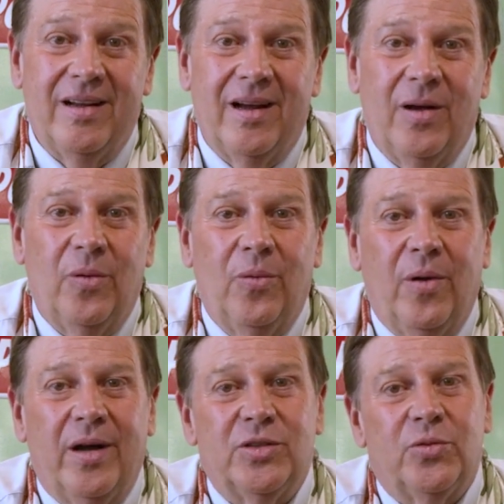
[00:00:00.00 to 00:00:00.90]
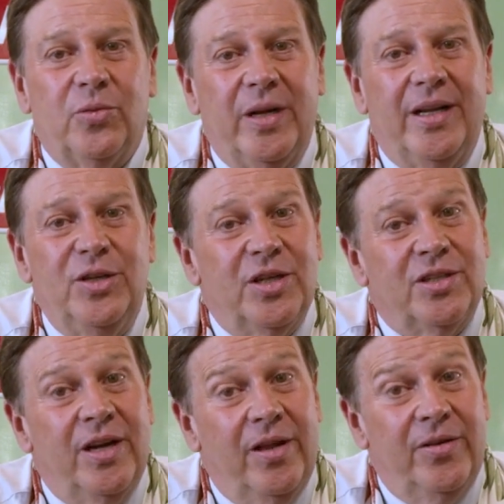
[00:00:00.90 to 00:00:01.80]
was really
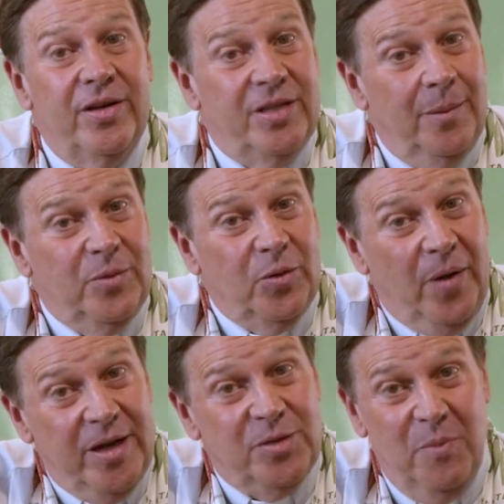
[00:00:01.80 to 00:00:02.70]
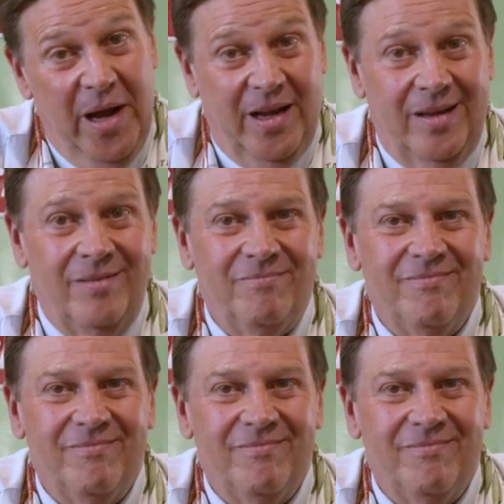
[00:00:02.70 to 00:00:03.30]
just another attempt to raise money.